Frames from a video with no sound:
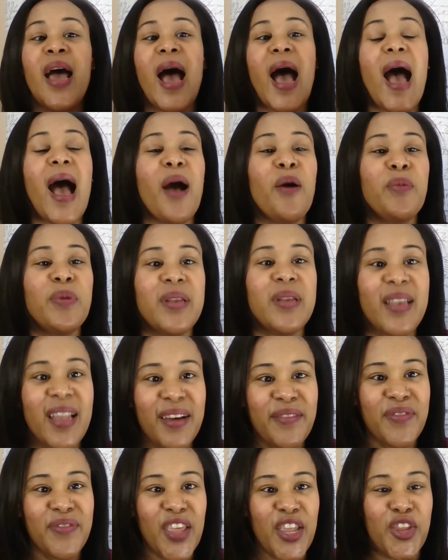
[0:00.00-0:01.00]
I would
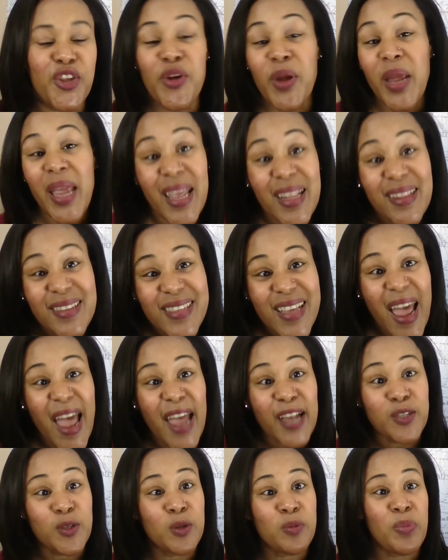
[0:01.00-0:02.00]
love that you
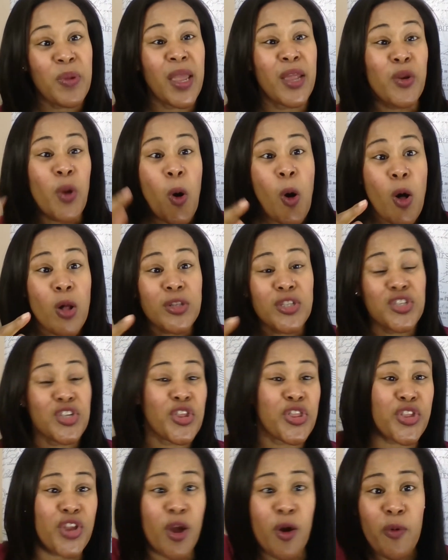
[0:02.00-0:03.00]
interact with me and also
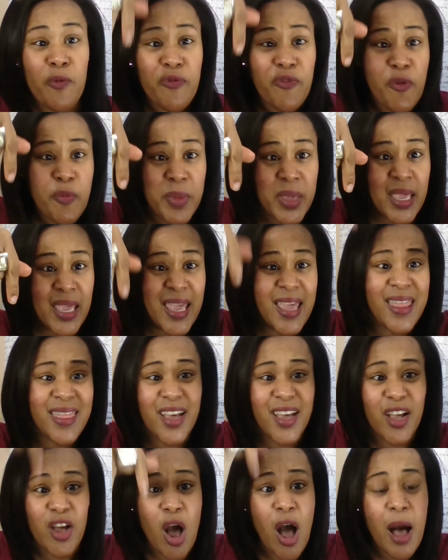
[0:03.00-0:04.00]
throw for me in the
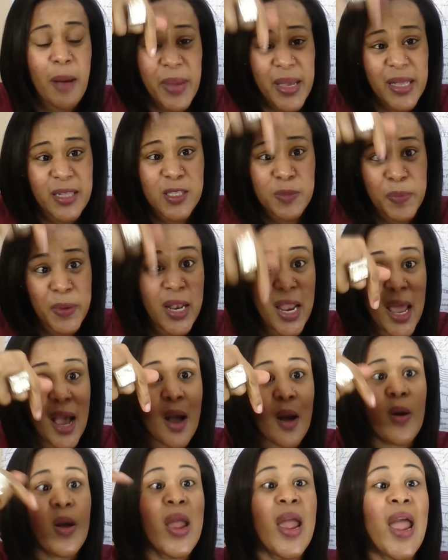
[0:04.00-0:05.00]
comments
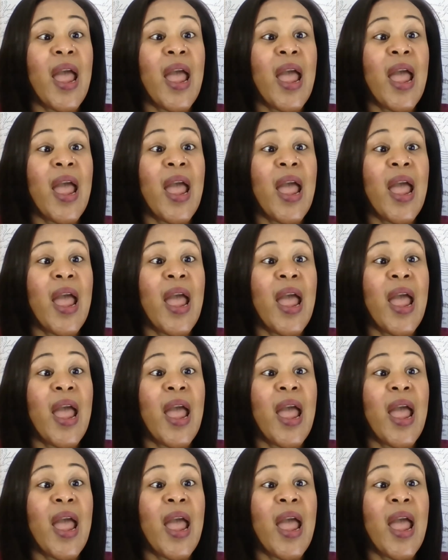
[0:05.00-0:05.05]
below.